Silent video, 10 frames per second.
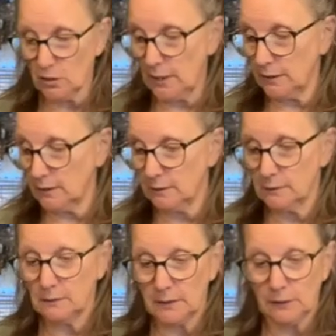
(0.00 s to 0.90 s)
like
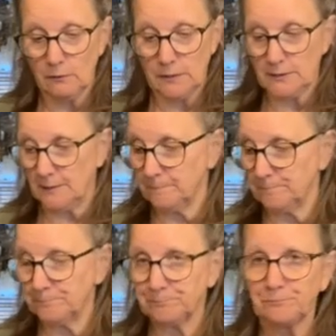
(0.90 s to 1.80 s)
crazy.
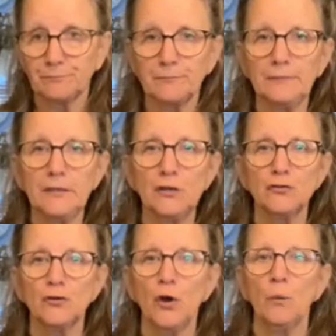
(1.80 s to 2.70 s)

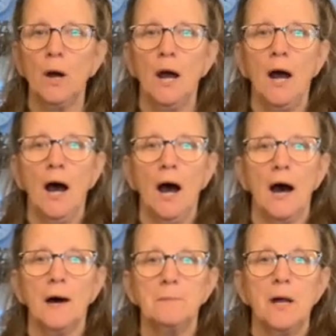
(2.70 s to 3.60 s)
So
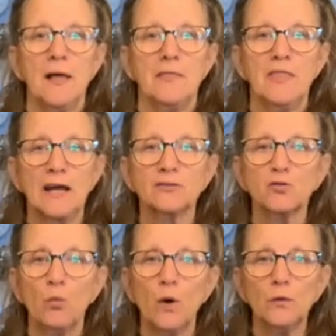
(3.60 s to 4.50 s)
that's
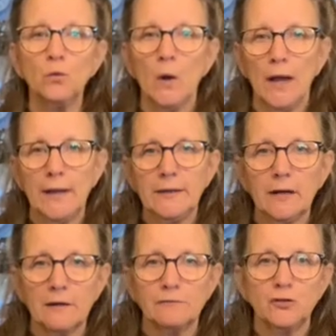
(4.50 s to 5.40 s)
one way
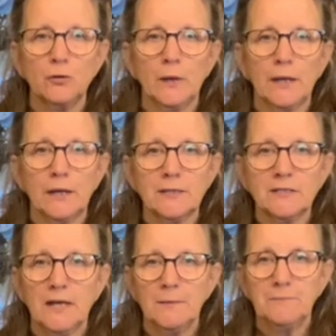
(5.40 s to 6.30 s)
of doing it.
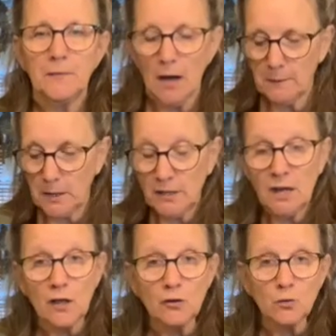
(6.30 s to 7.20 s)

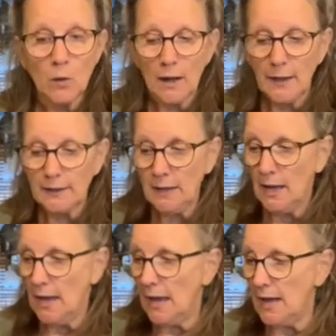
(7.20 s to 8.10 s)
Another way,
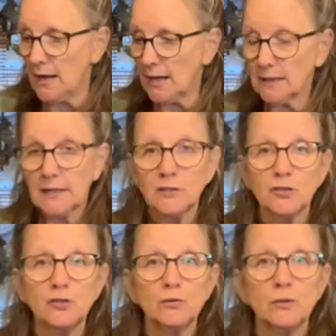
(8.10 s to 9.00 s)
and I like to
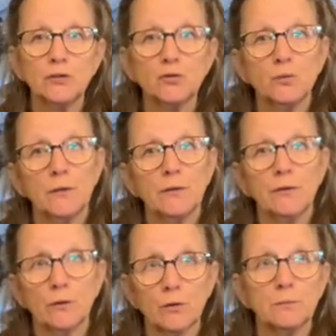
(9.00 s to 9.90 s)
do this with
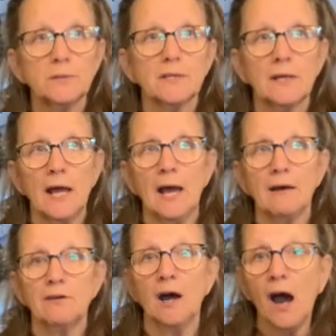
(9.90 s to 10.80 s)
herbs that have
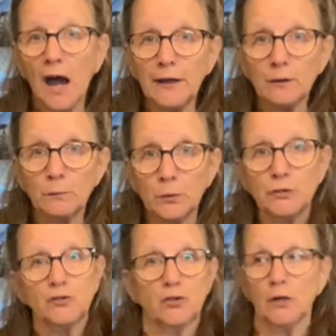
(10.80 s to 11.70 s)
a higher
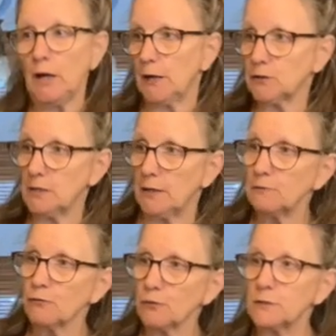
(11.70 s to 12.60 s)
moisture content,
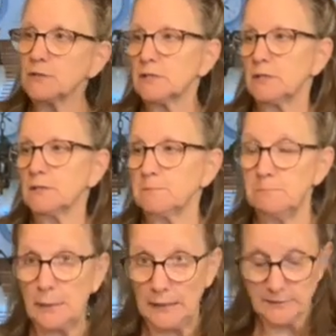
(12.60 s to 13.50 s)
for instance,
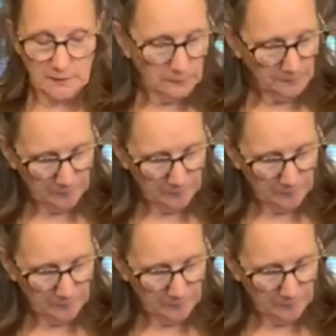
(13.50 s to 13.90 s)
basil.